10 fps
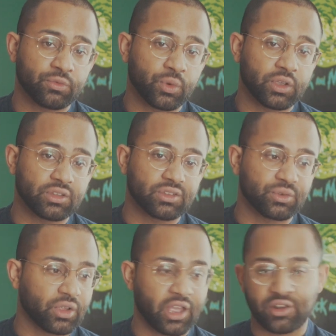voice,
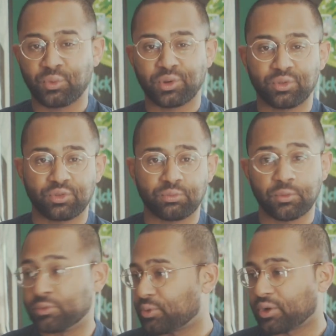or had one of those
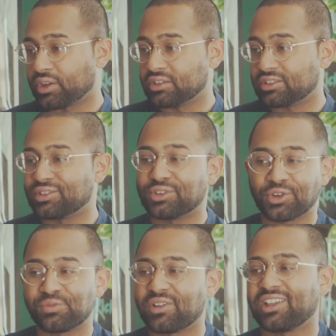moments where I instantly
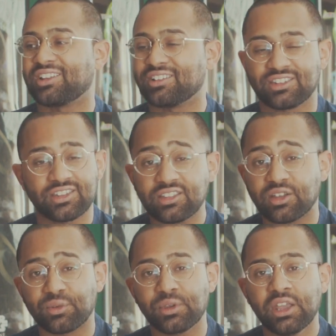turned my head and see
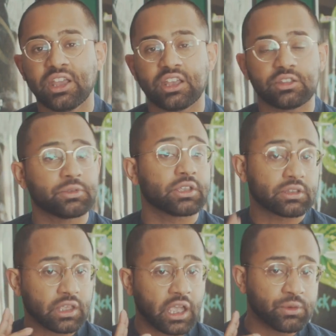them, is
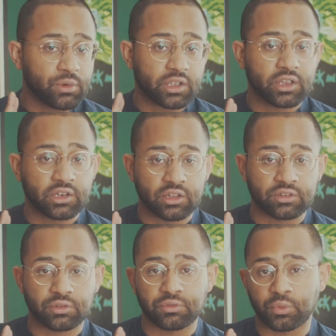because I recognized
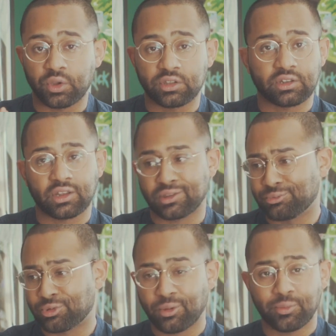their voice, and I could
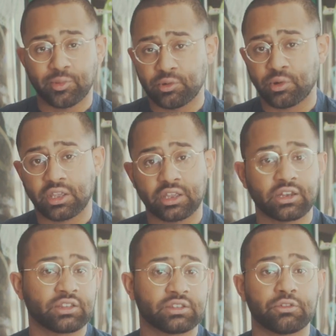probably
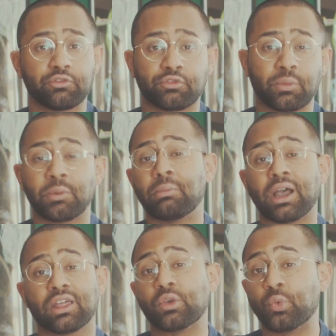recognize it from a
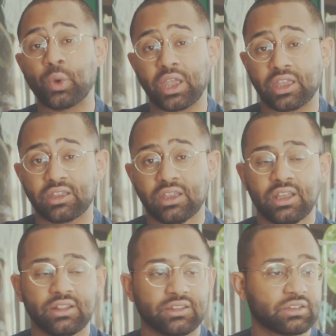mile away.
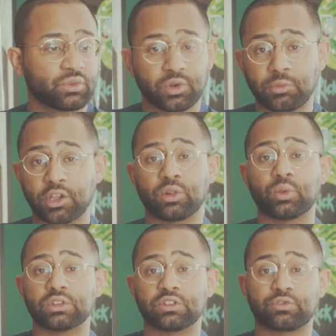This is one of my
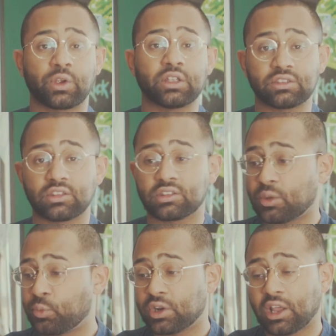closest friends,
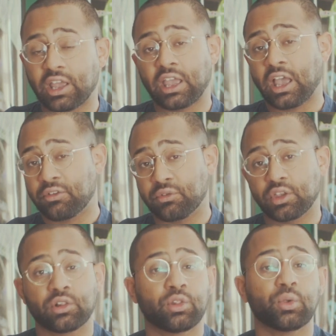someone I have a
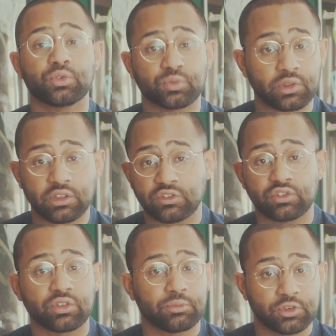close
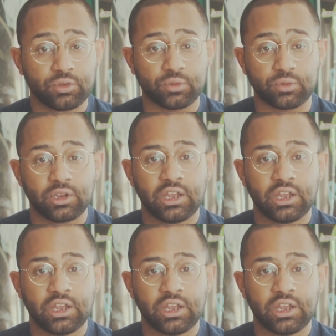relationship to.